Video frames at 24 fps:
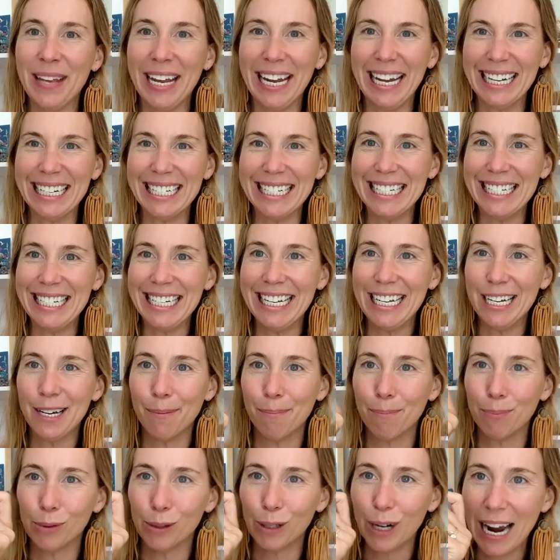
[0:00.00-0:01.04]
antique
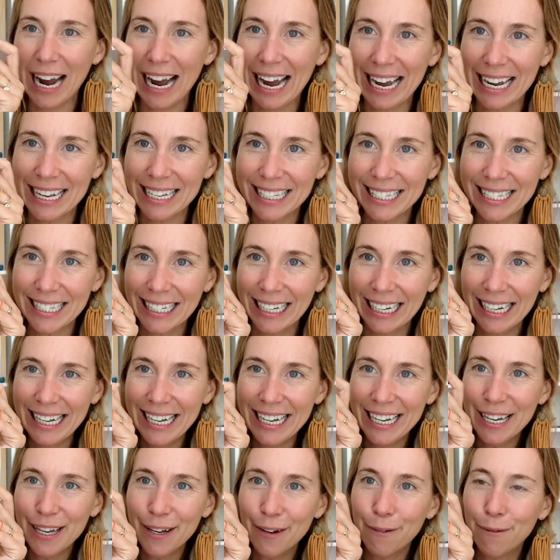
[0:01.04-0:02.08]
brass
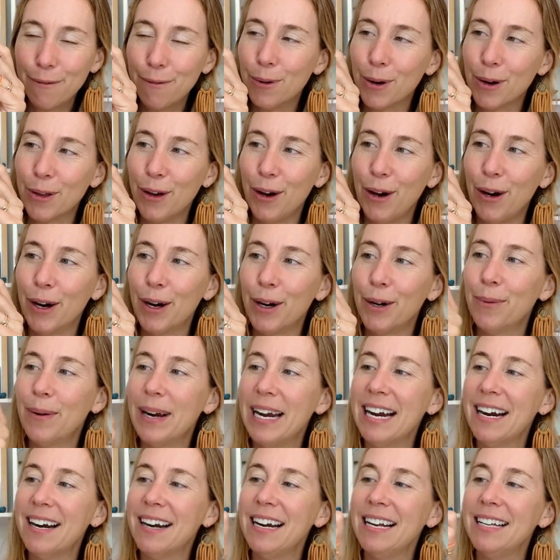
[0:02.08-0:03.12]
for the hardware,